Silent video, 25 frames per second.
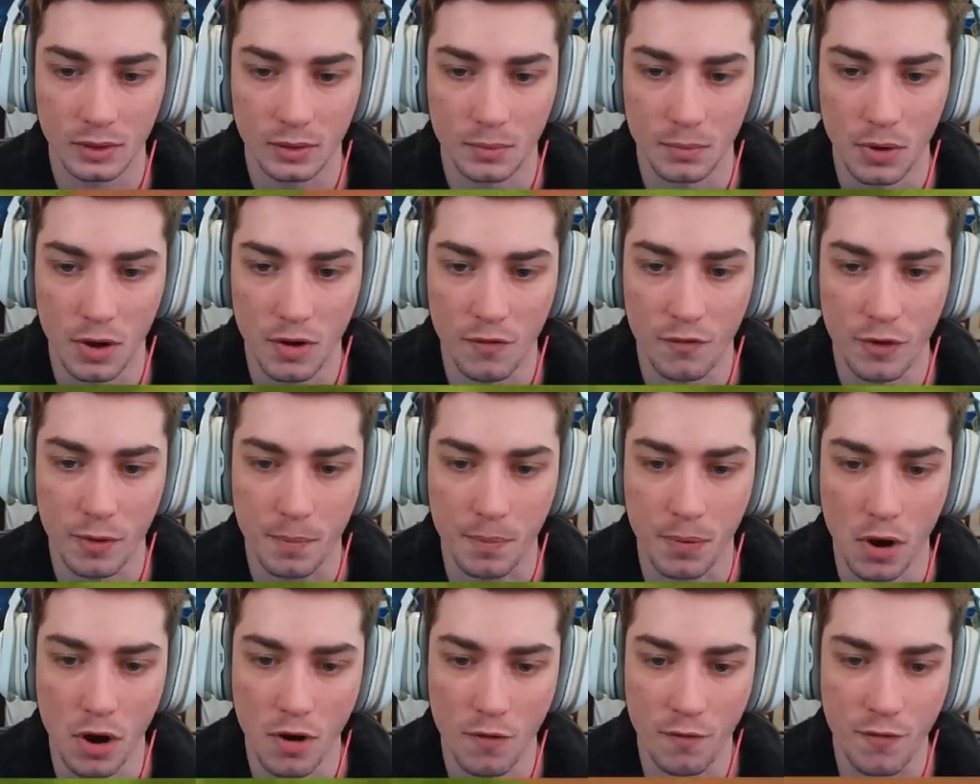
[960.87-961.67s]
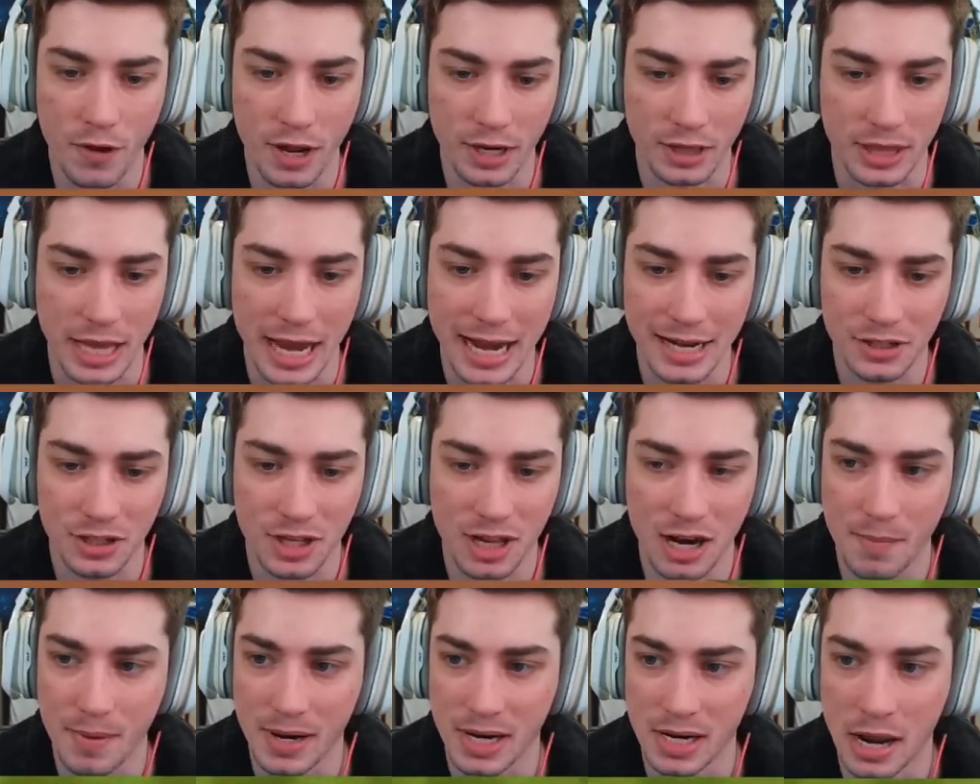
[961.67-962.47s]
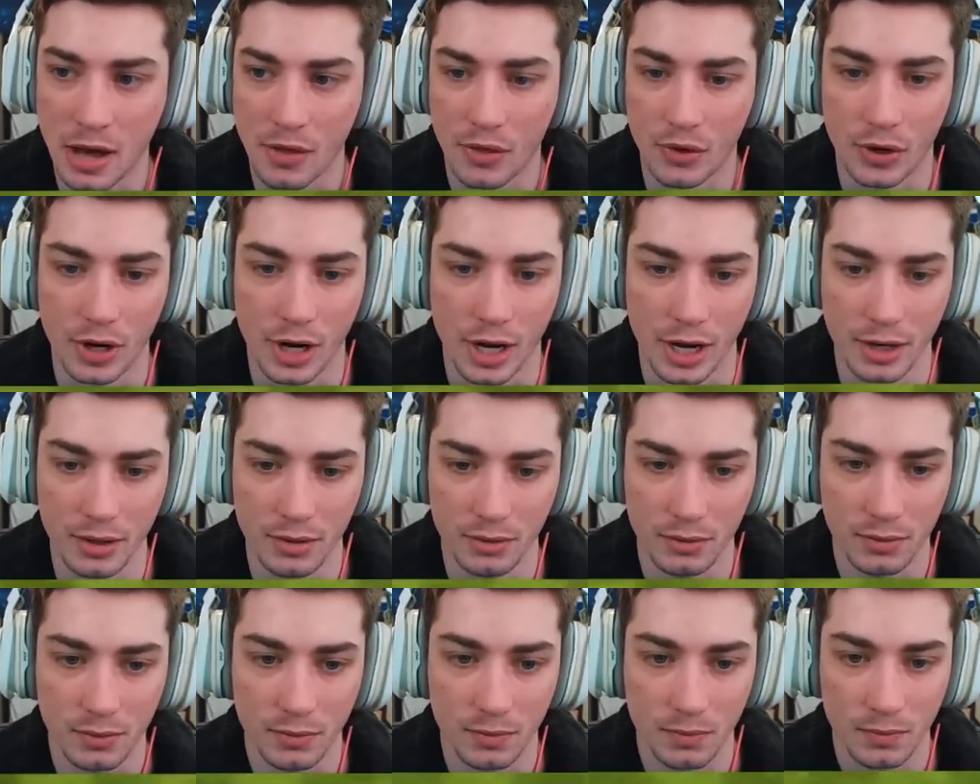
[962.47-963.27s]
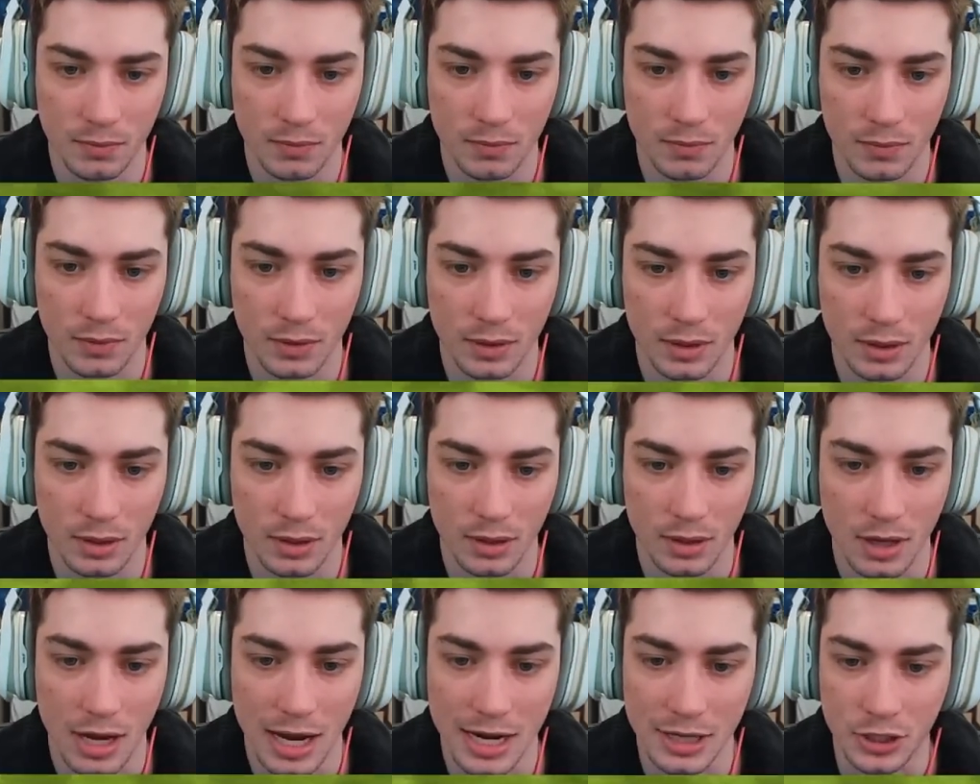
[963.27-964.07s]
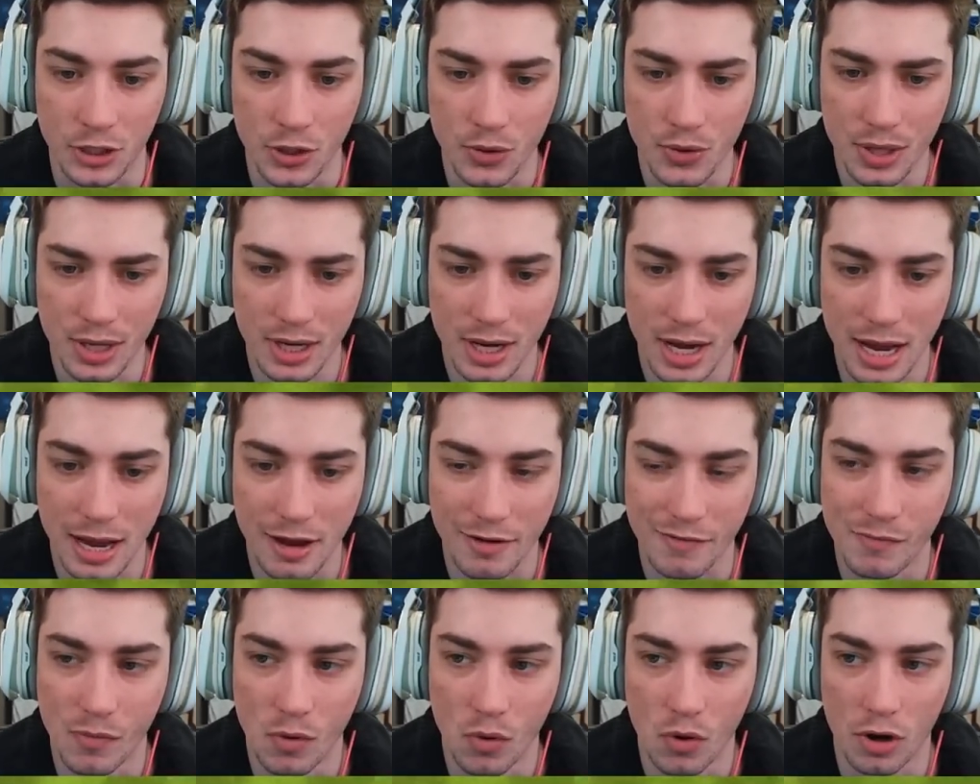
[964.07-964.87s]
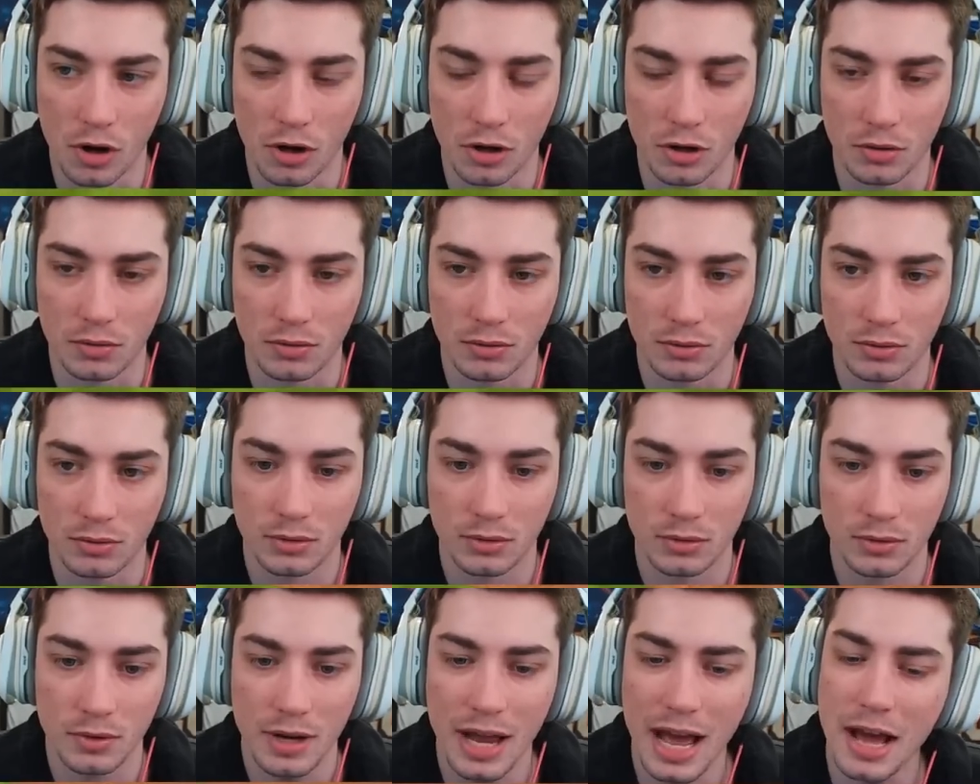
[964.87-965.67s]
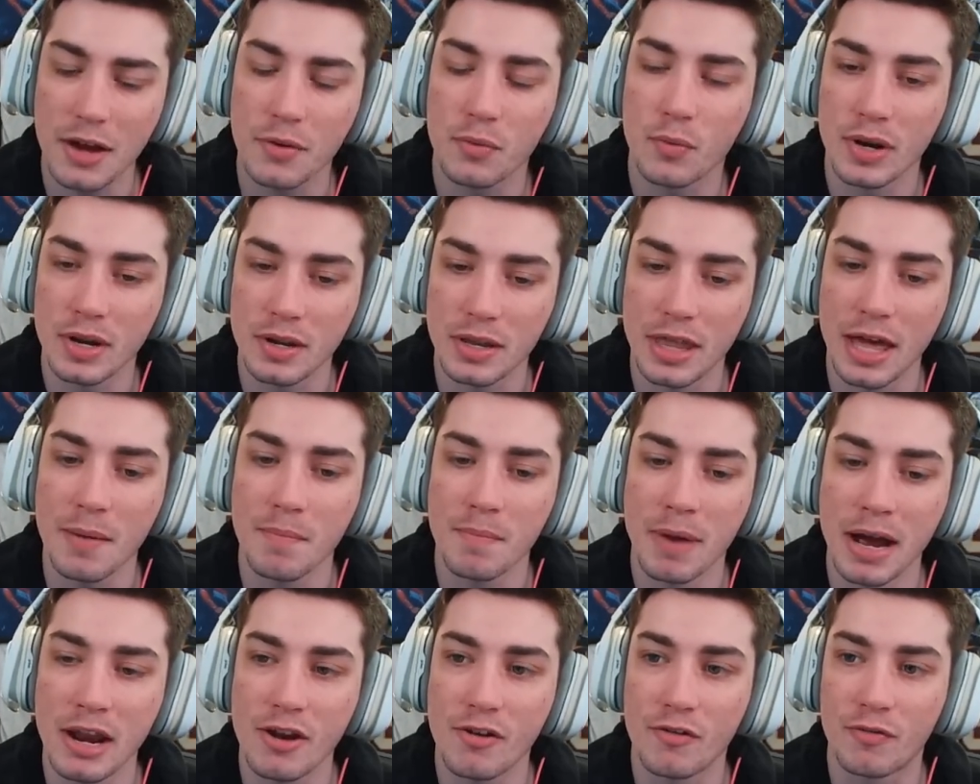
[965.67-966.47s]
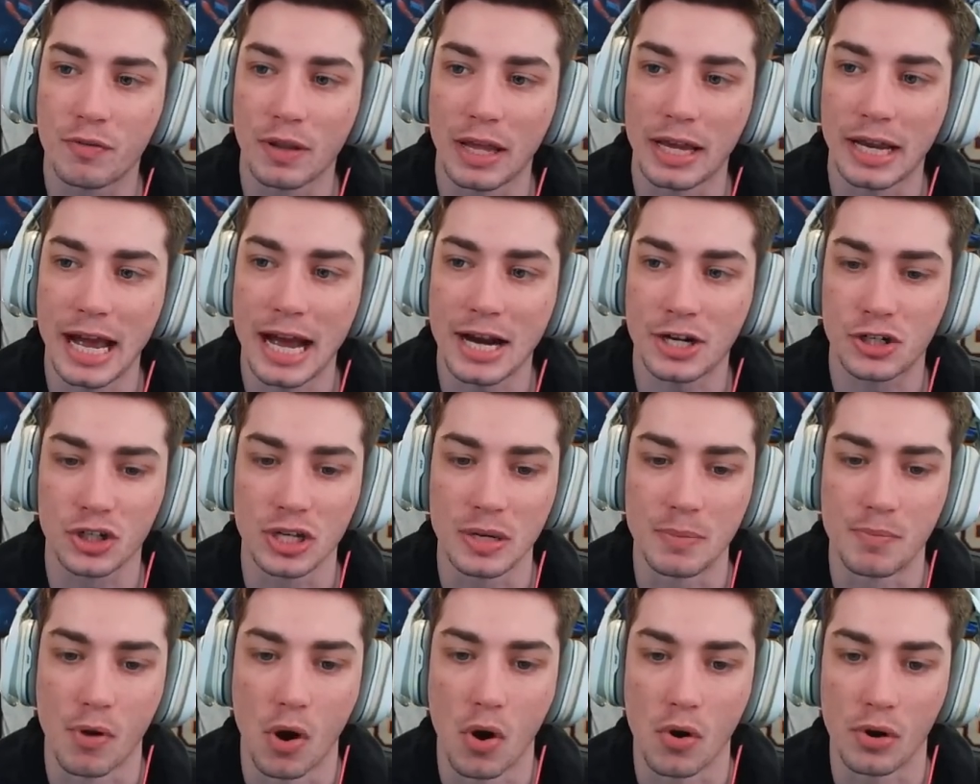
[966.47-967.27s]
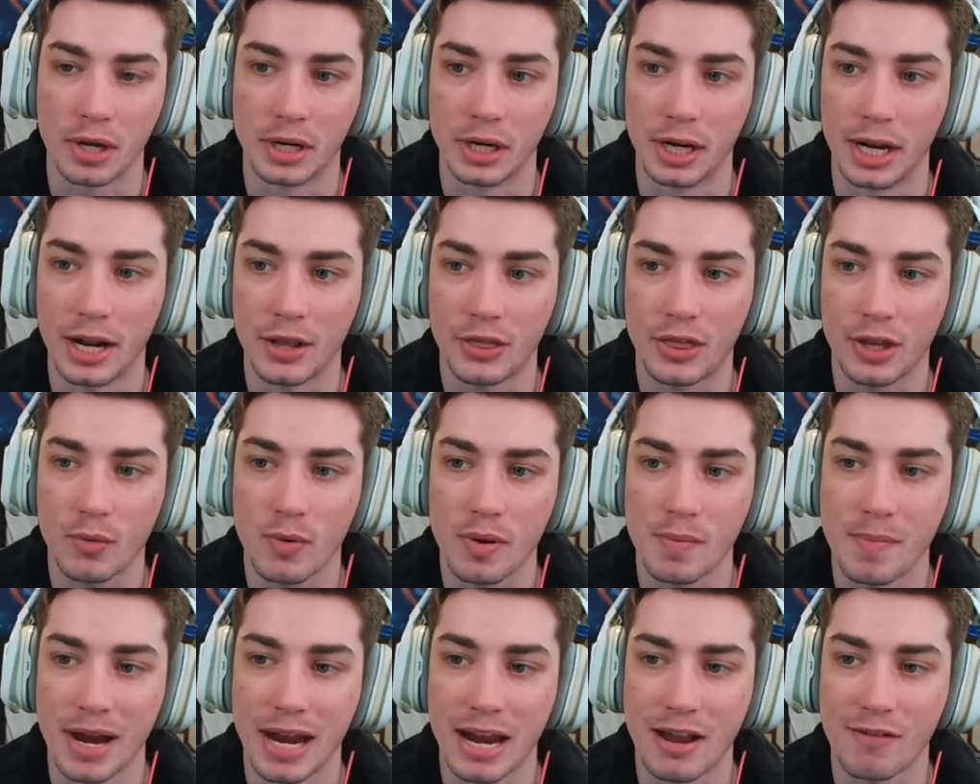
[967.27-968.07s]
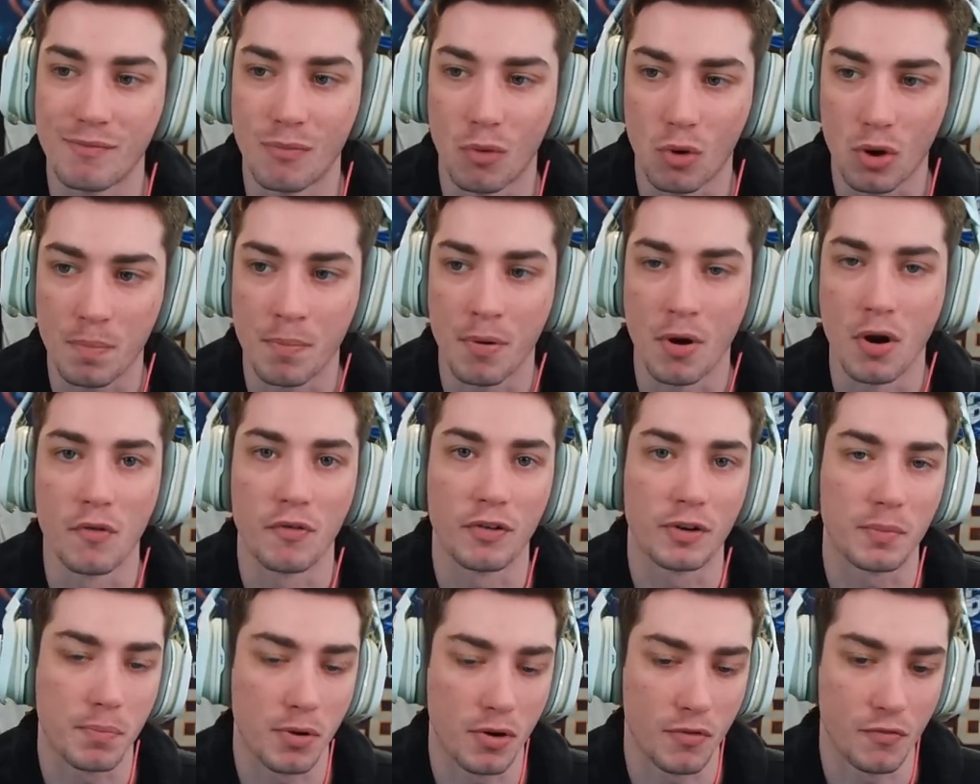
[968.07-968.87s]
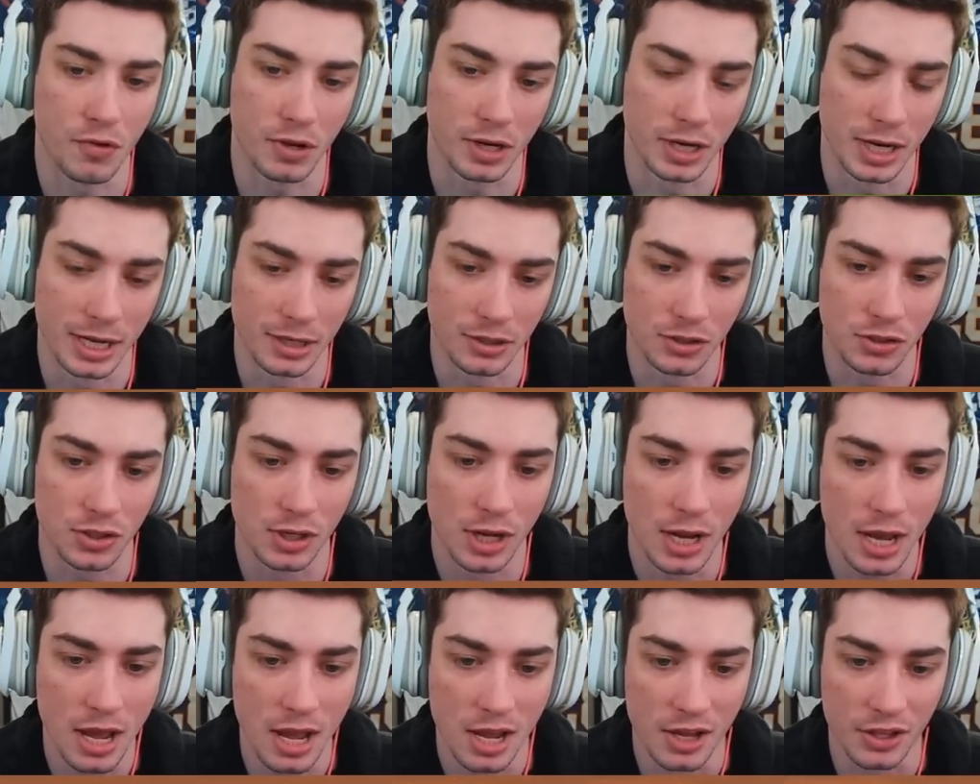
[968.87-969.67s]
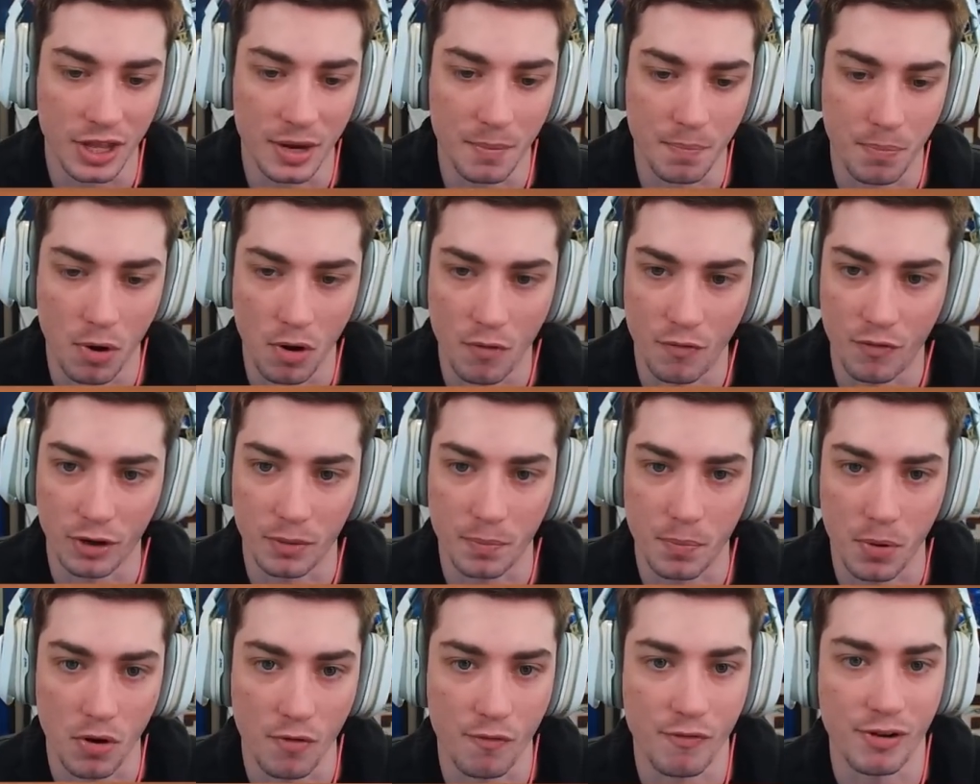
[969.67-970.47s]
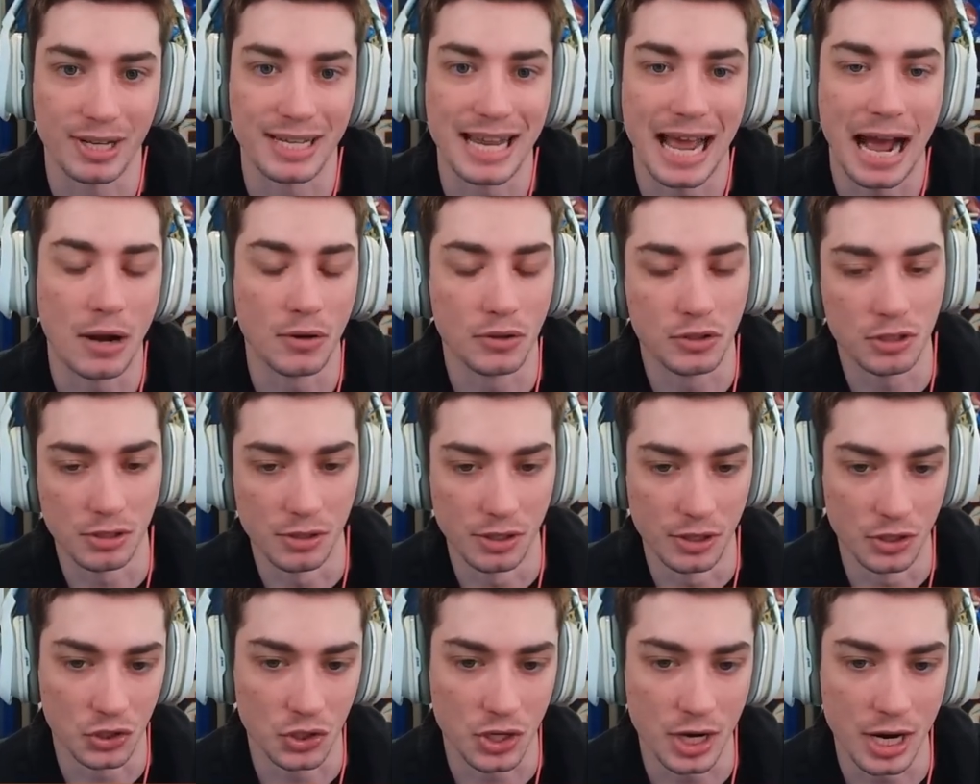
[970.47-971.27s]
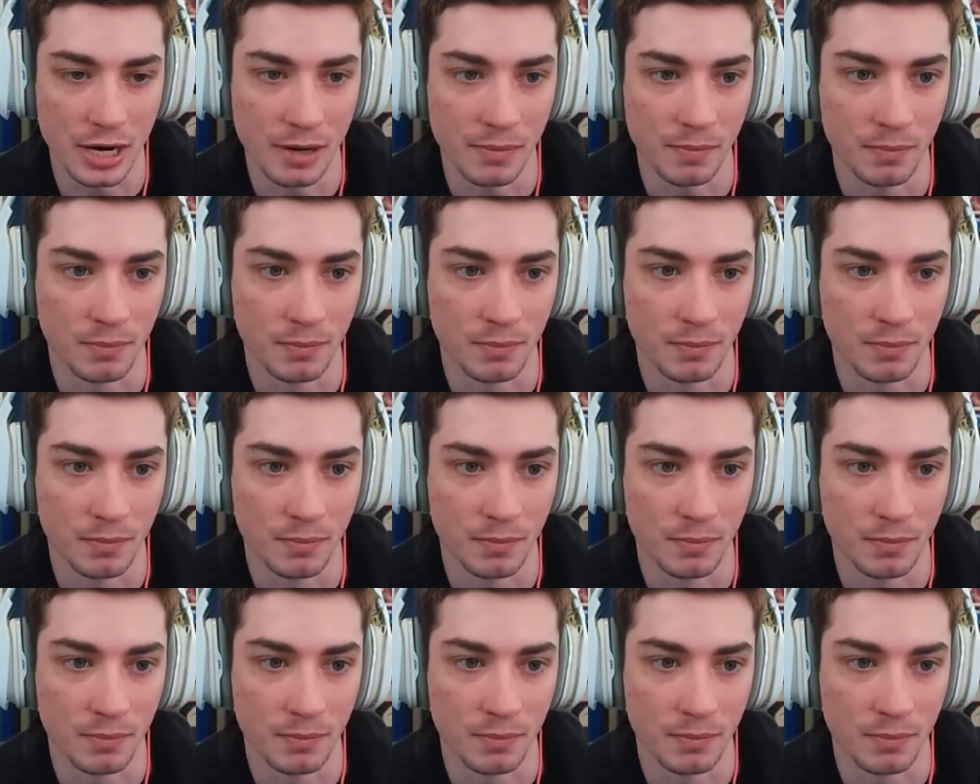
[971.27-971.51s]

Perfect, perfect. That's going to be another hit. I do think I have more... that might have, like, actually broken it. I think we might have more perfect hits than perfect outs in this game.